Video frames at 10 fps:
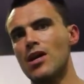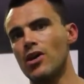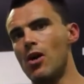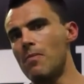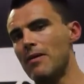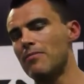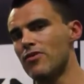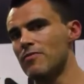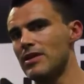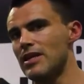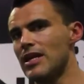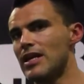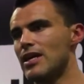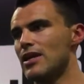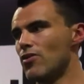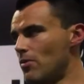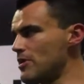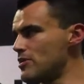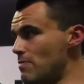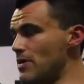A compound movement normally
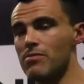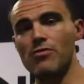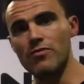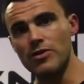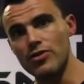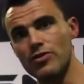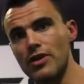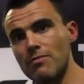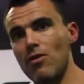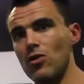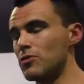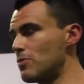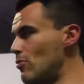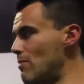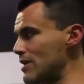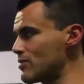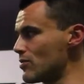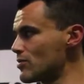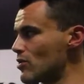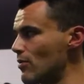is a bigger movement using multiple
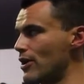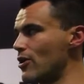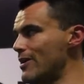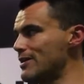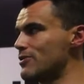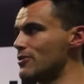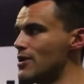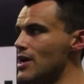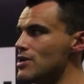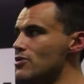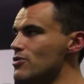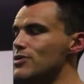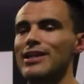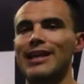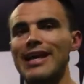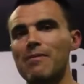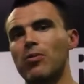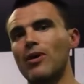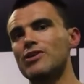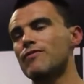muscles, so we're going to use the
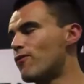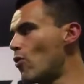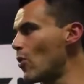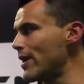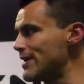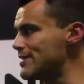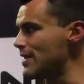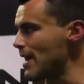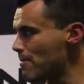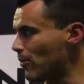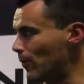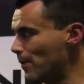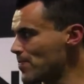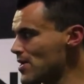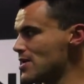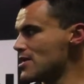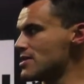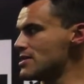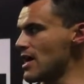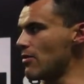leg press for example.
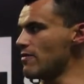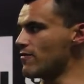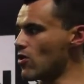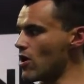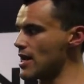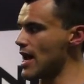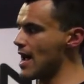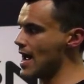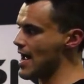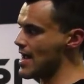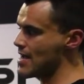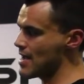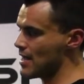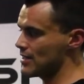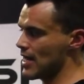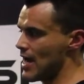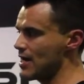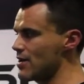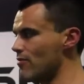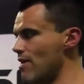Now we've got a
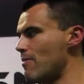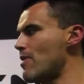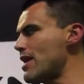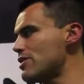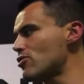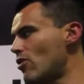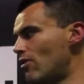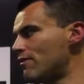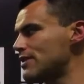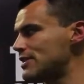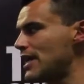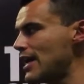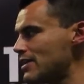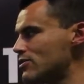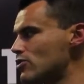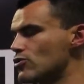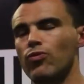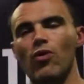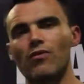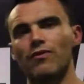target rep range of 10 to
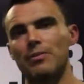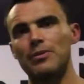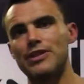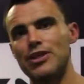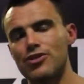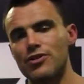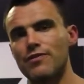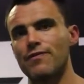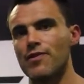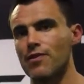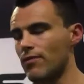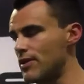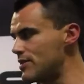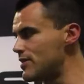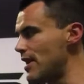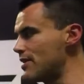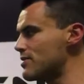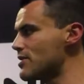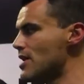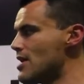12 repetitions for 3
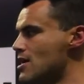sets.